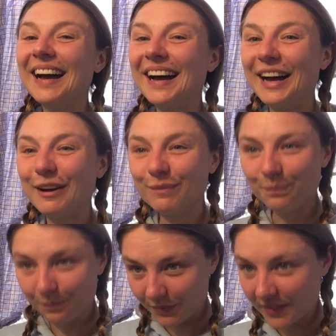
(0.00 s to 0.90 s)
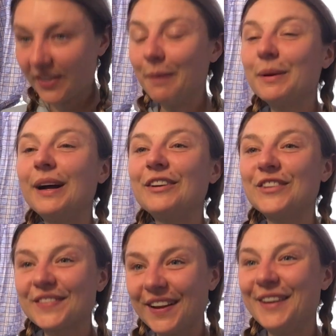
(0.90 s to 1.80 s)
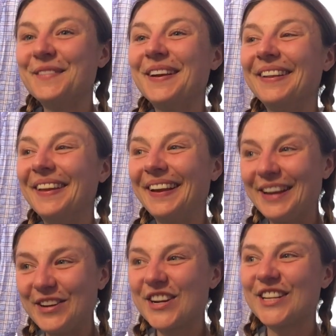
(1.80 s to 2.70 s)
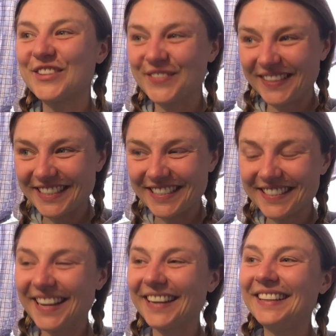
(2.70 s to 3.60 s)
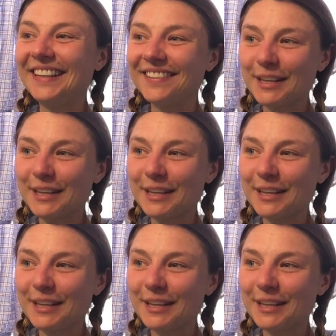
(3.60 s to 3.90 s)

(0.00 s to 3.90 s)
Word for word: Um, subconscious unveiling and transformation techniques